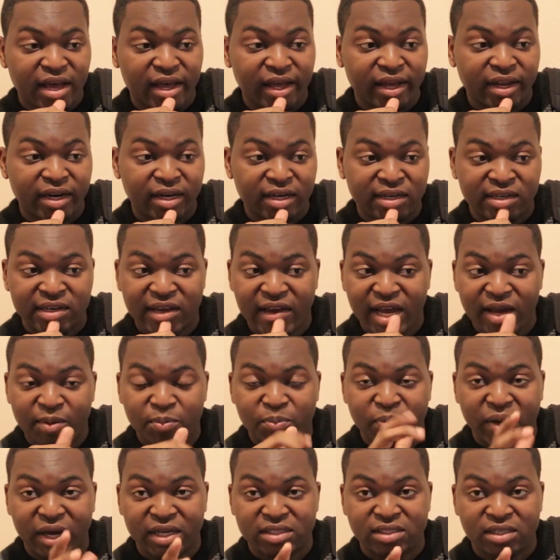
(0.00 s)
and
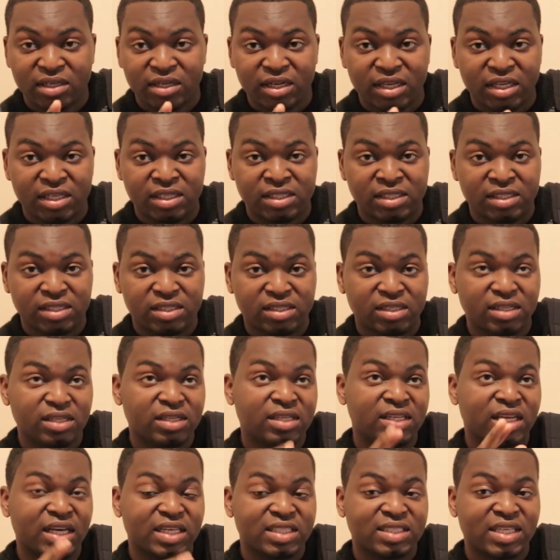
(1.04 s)
that pattern is
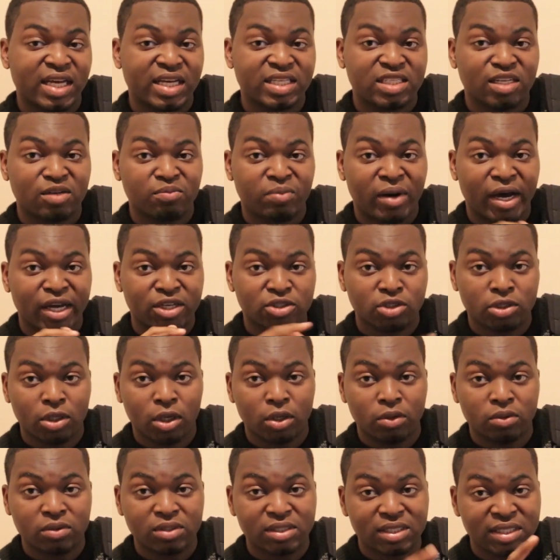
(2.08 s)
dictated by
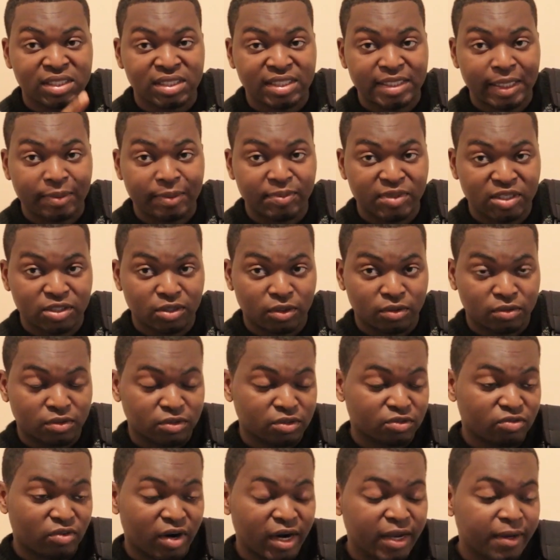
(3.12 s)
tones and
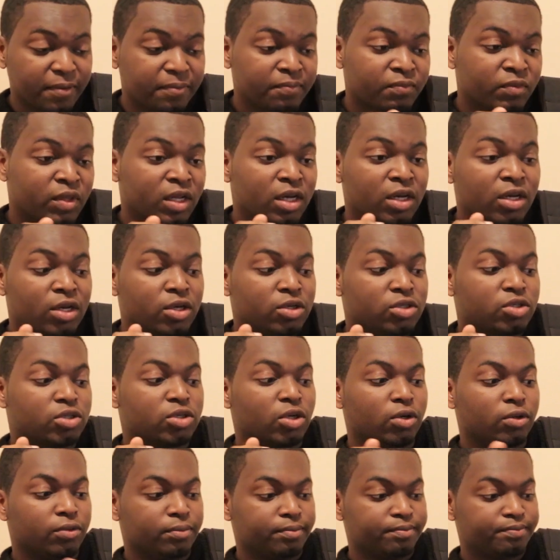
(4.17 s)
semitones, right?
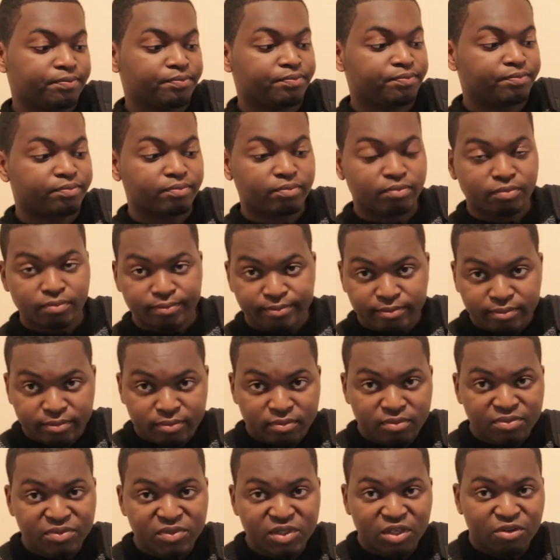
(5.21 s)
So
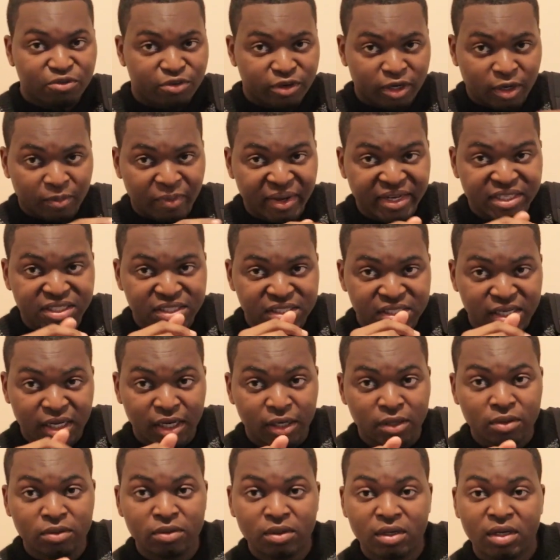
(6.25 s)
for the major
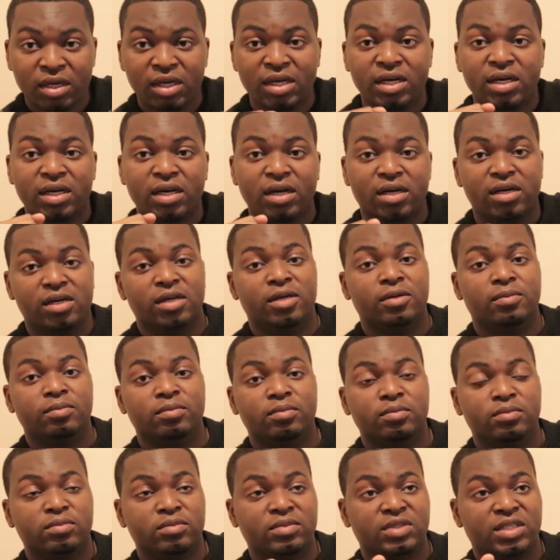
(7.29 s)
scale, the
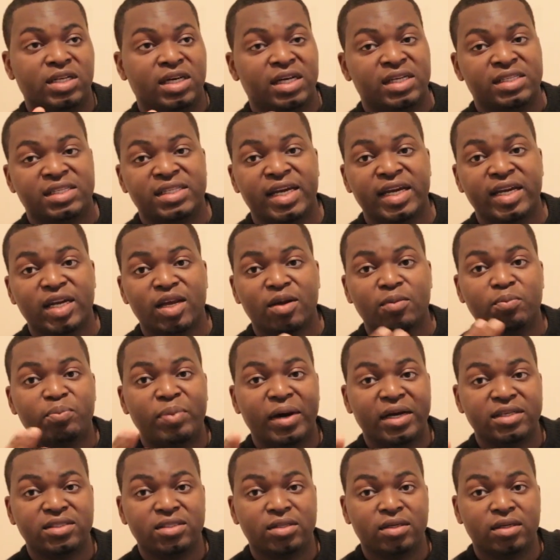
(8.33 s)
ascending
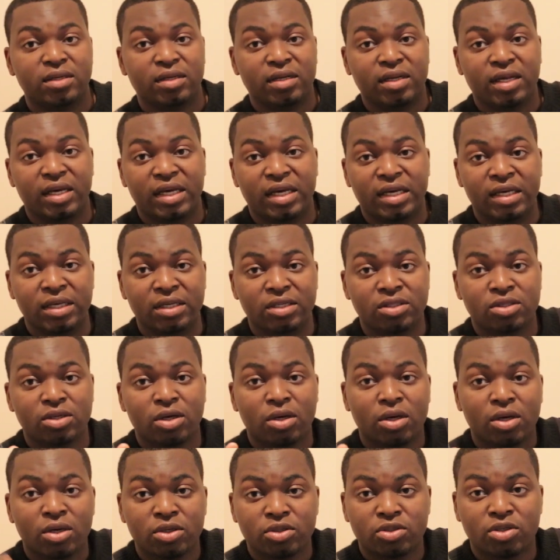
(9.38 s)
pattern is
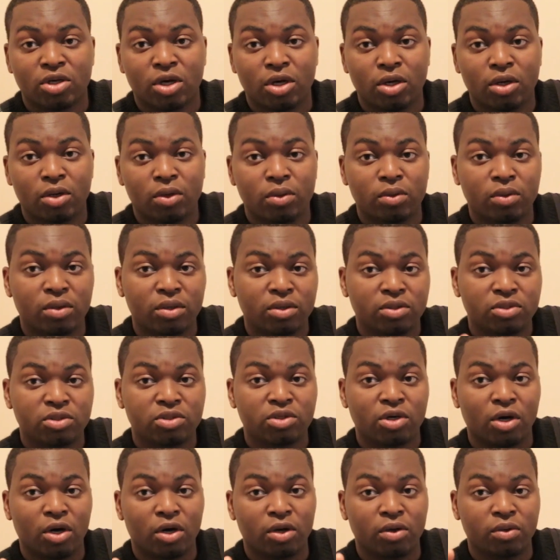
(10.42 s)
tone,
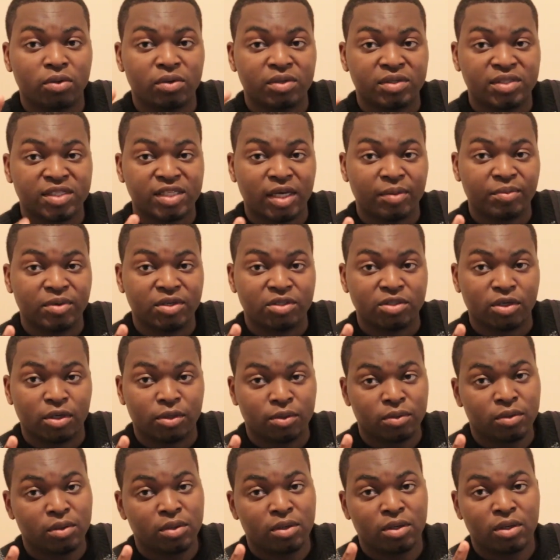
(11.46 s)
tone,
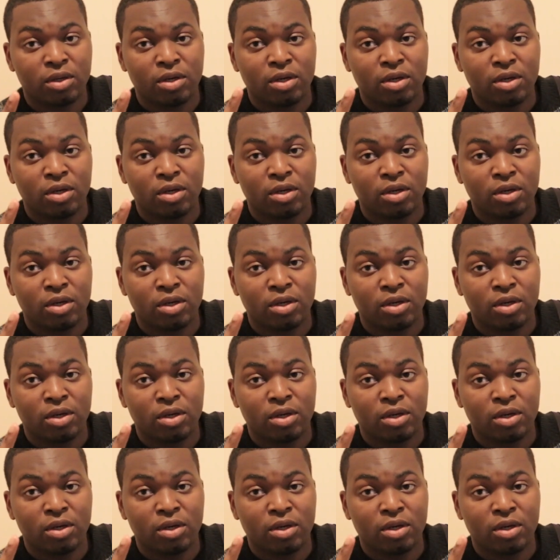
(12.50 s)
semitone,